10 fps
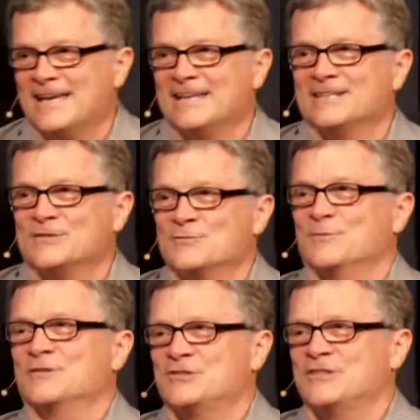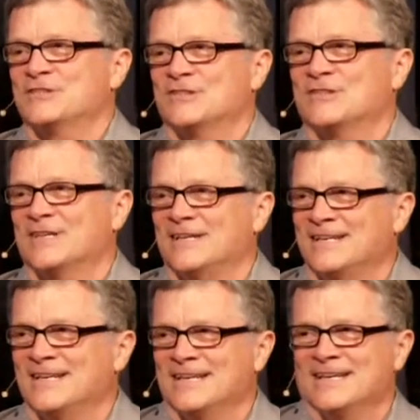And it's what Jesus
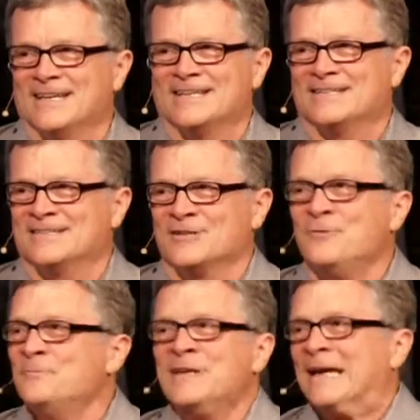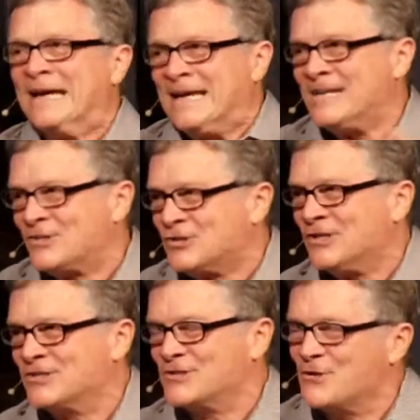said, don't be
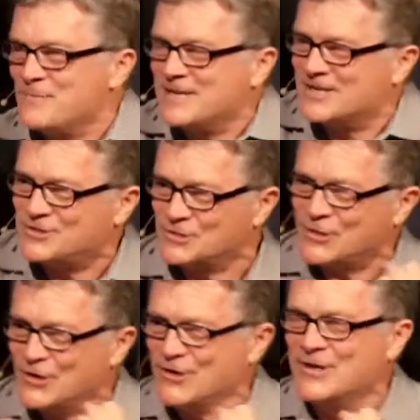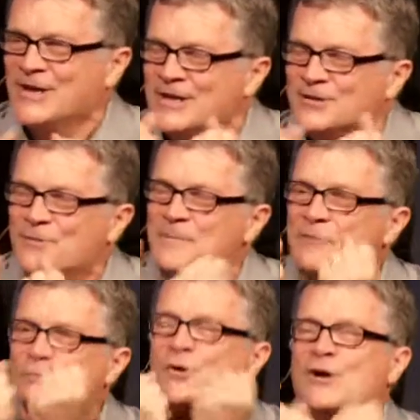anxious, don't be concerned, don't
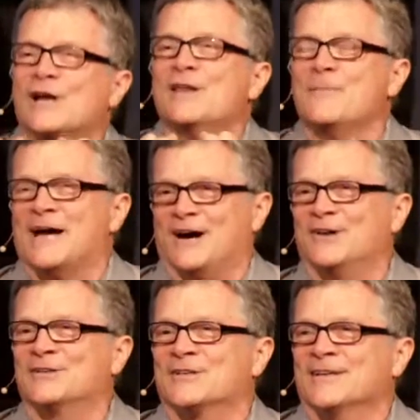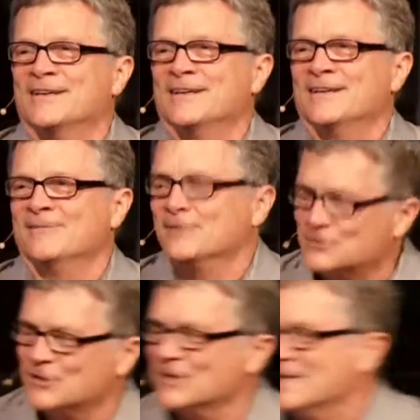be worried about what you're